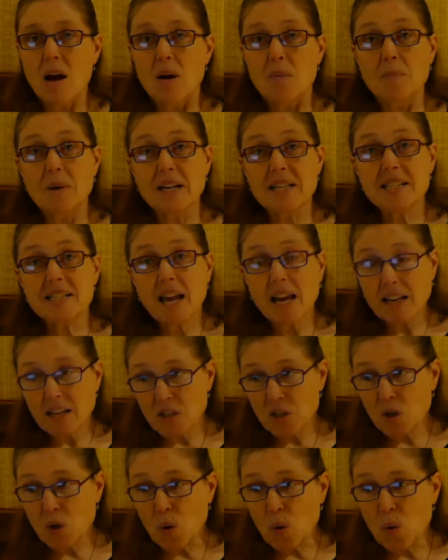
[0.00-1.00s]
My
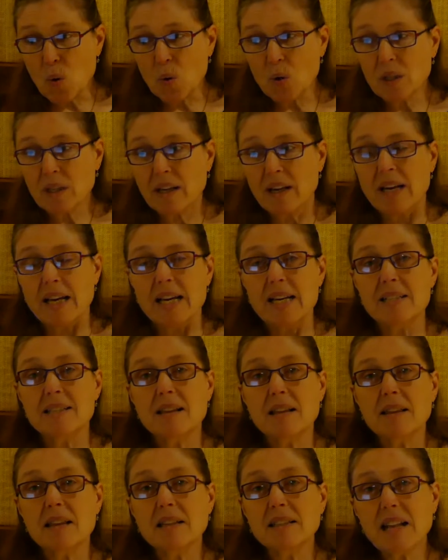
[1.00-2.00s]
second goal is
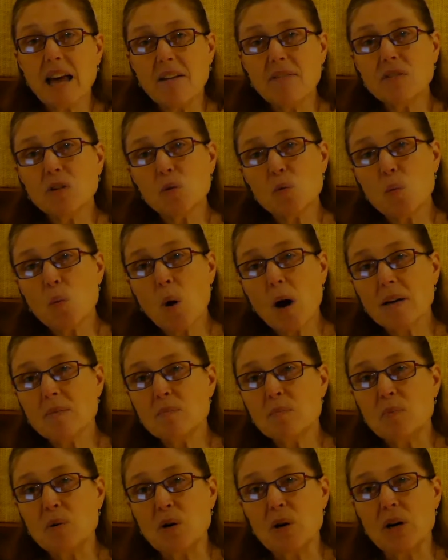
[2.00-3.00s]
that the level
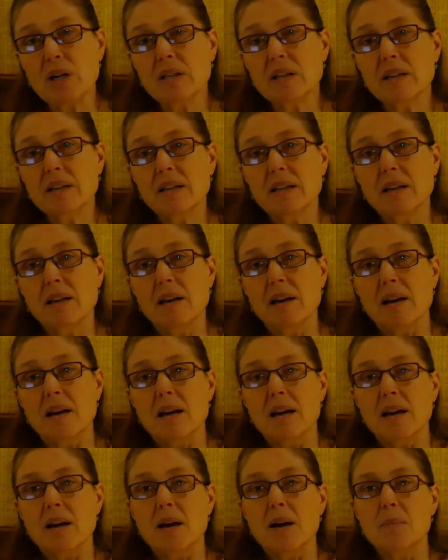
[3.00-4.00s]
1 book
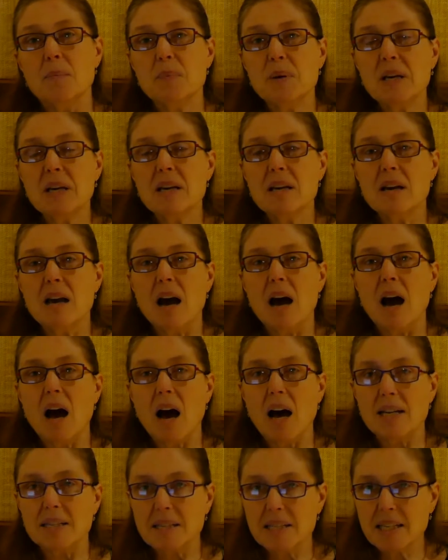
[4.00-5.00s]
be
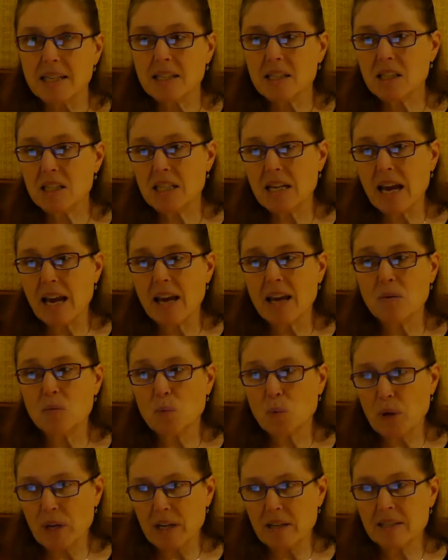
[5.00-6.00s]
6 to 8
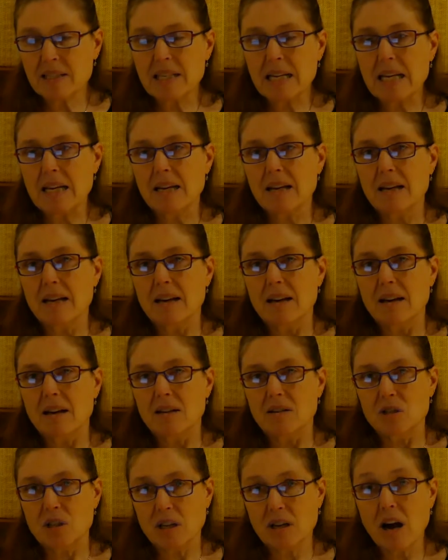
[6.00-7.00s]
weeks
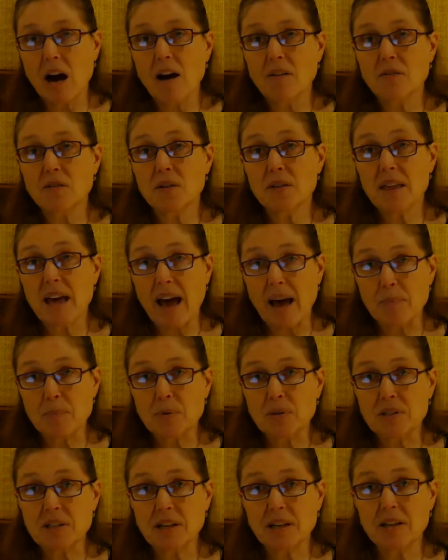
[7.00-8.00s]
to cover that
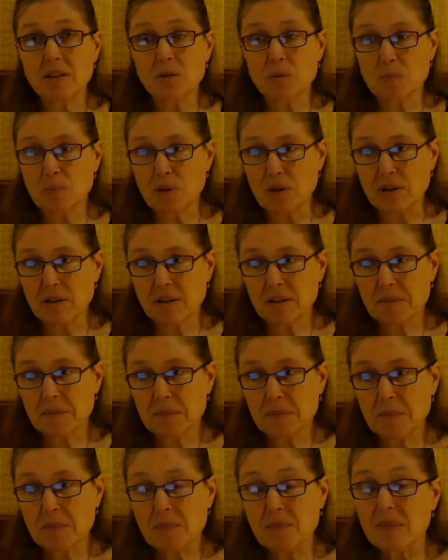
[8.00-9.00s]
particular book.
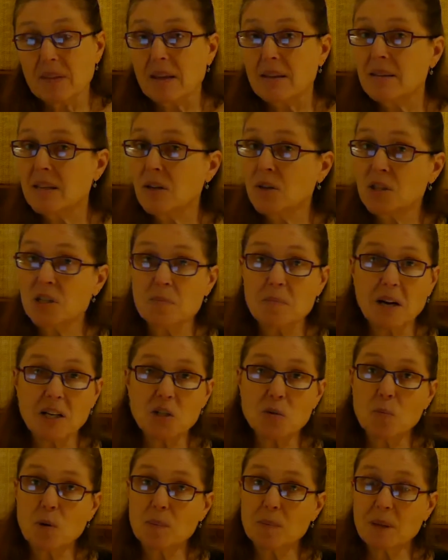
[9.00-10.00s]
There's
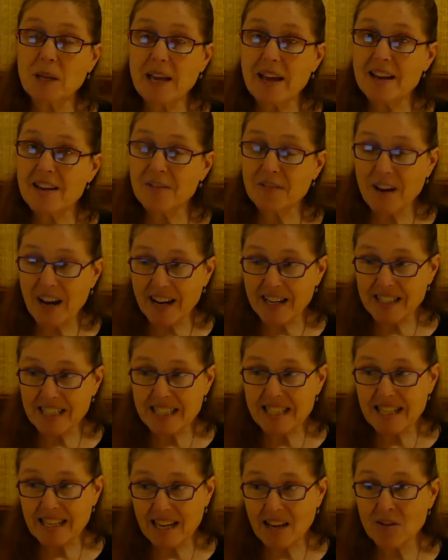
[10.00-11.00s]
much more playing of
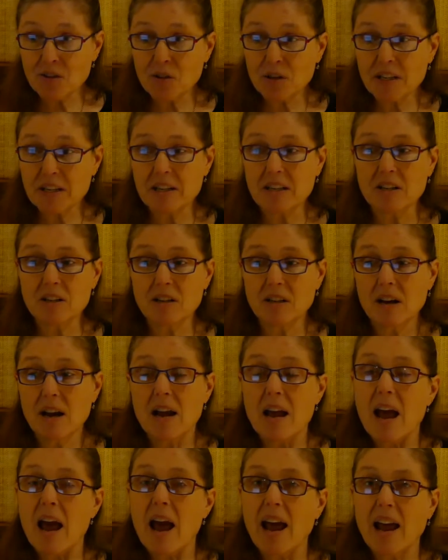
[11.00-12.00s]
hands together here,
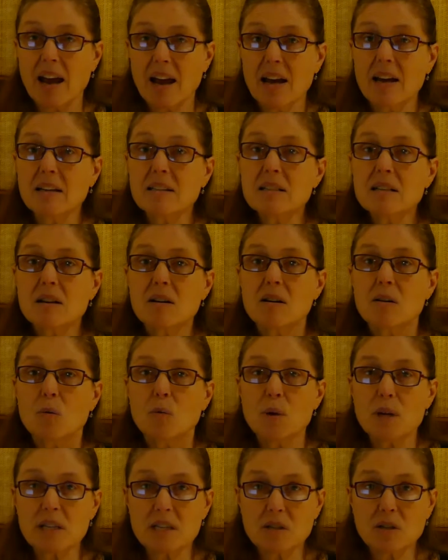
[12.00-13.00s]
and
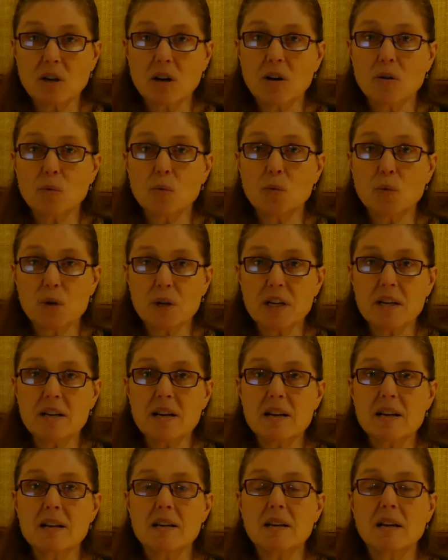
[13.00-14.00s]
we start
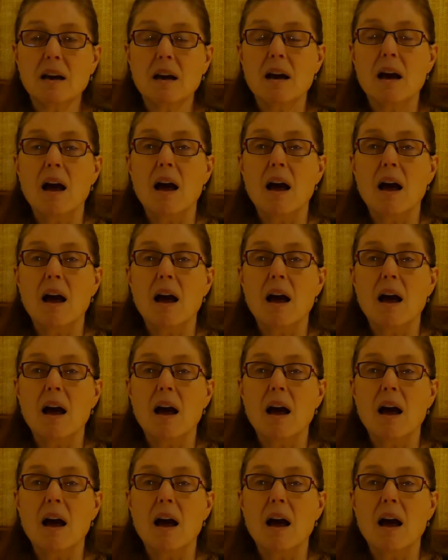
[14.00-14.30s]
reading